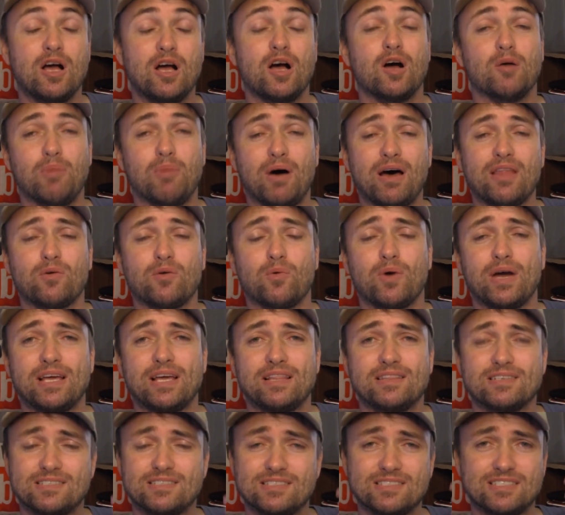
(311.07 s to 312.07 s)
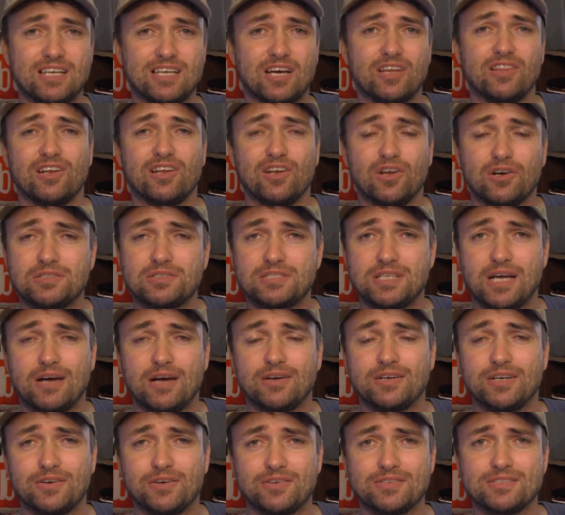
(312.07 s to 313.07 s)
Oh, by the way, this is now the
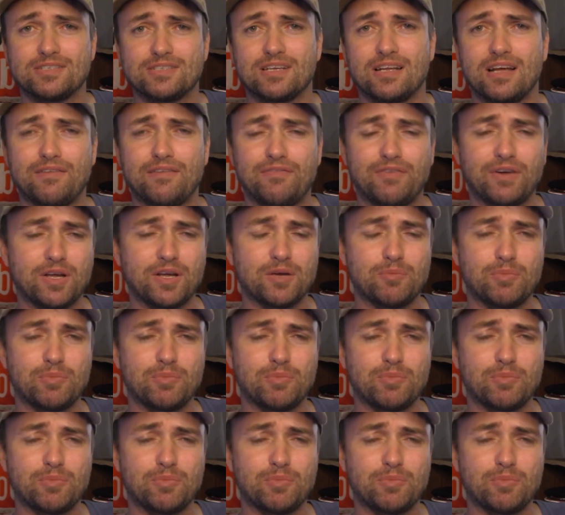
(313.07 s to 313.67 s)
lockdown here in South Africa